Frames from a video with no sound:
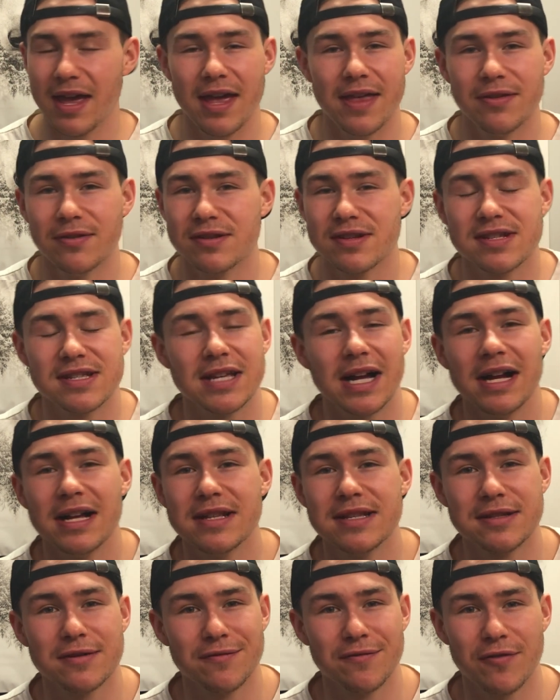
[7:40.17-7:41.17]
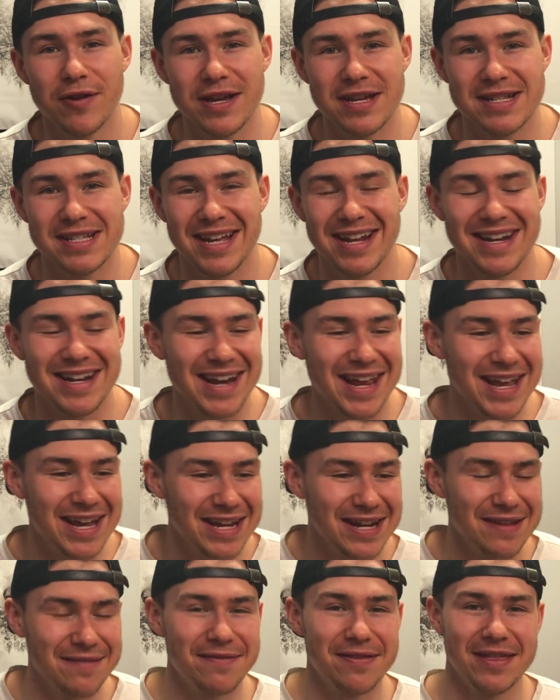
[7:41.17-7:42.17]
There's tons of ways that
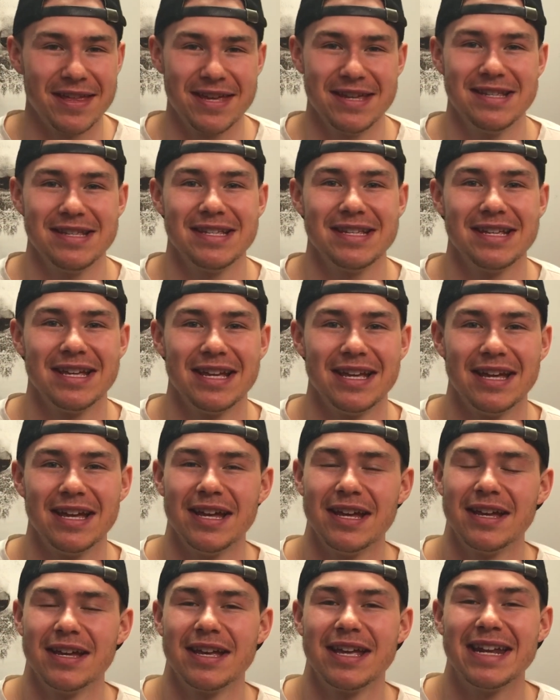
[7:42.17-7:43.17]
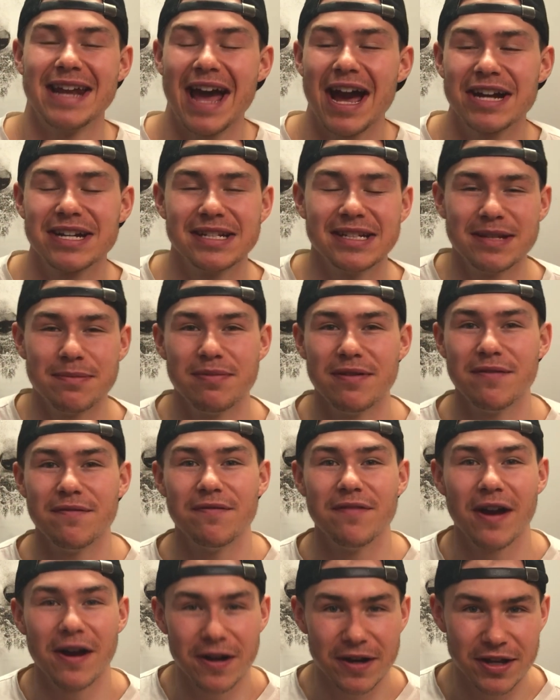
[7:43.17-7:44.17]
negative things can actually be
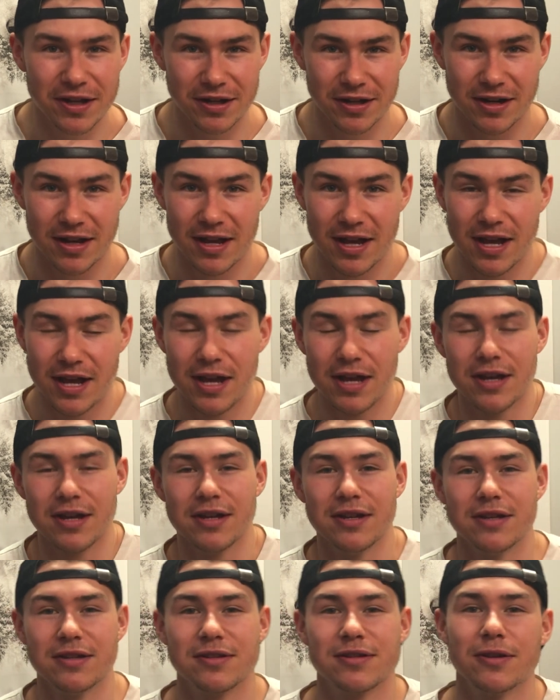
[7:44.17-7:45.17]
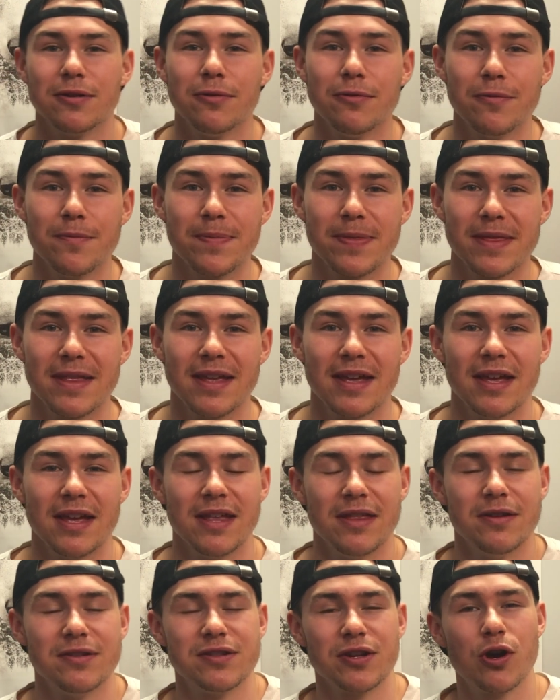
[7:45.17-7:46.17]
very good. So
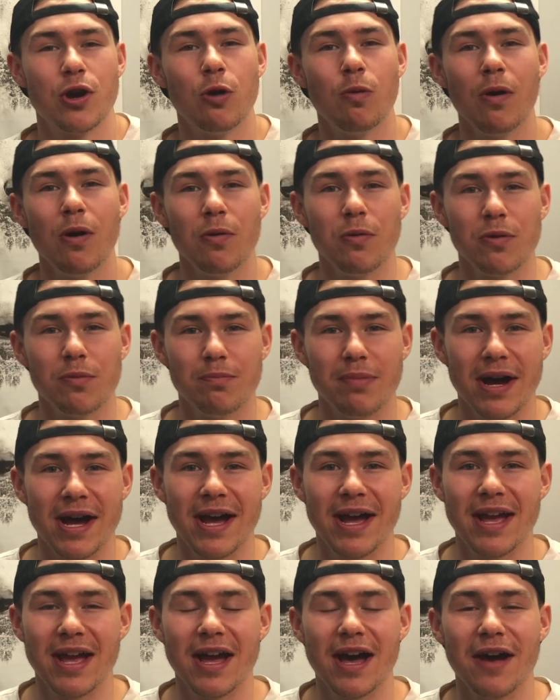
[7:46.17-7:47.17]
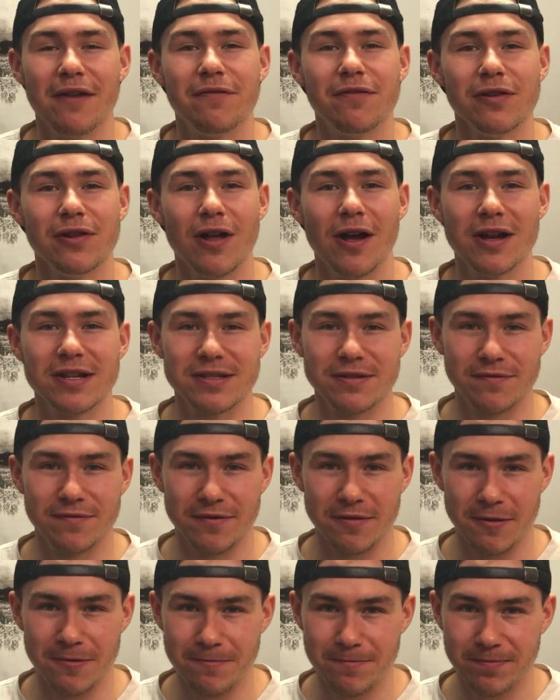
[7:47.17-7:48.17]
there's a quote by a
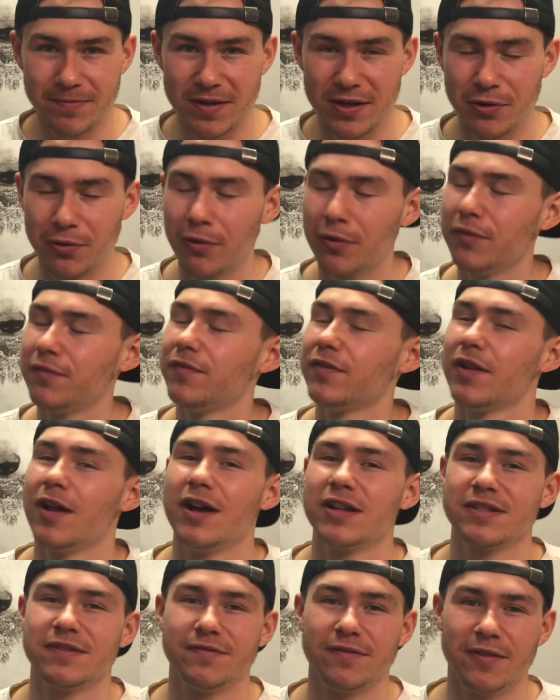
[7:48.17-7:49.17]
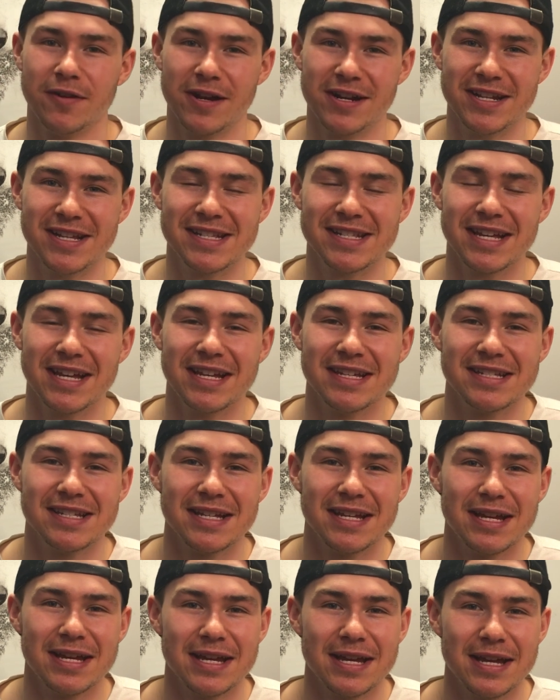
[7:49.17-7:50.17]
philosopher, an old philosopher, and he says,
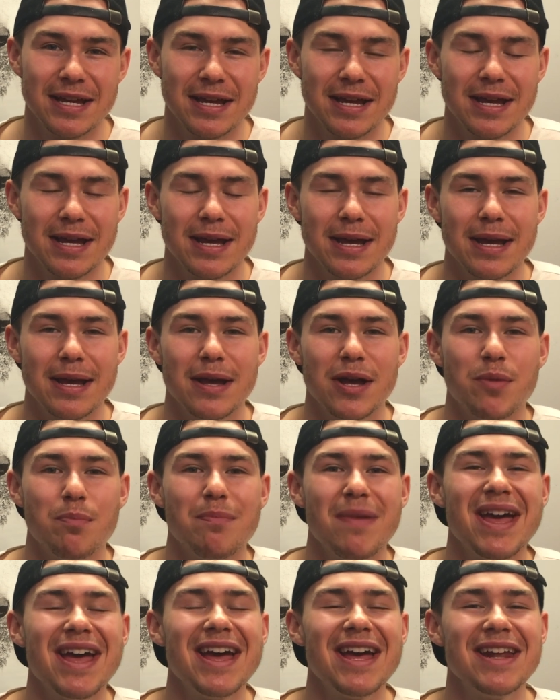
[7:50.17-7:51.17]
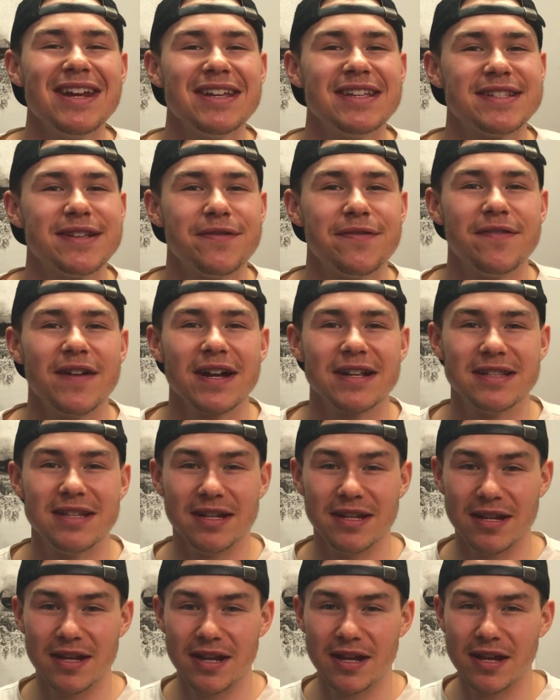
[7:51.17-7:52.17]
man is
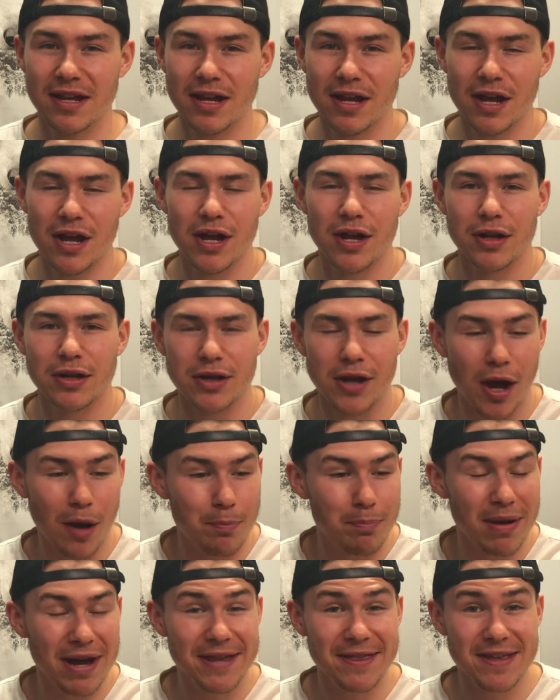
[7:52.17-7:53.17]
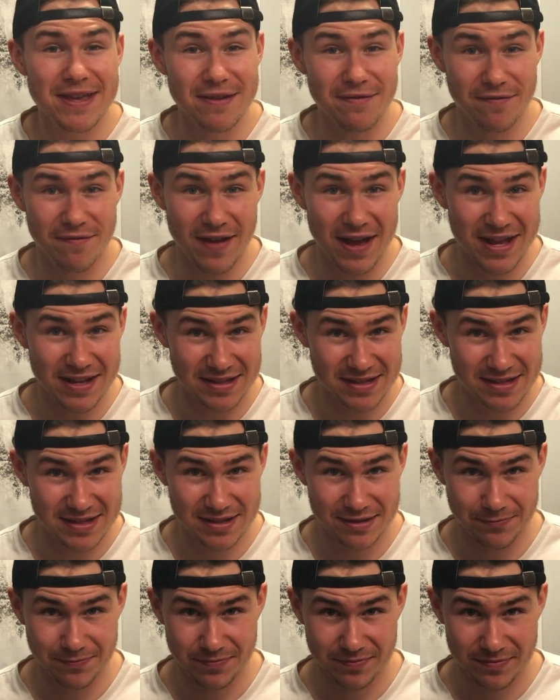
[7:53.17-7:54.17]
affected not by the
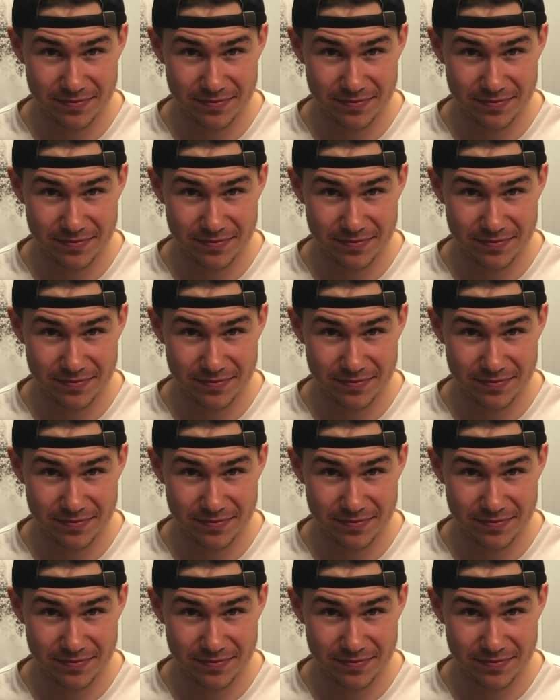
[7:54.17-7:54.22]
events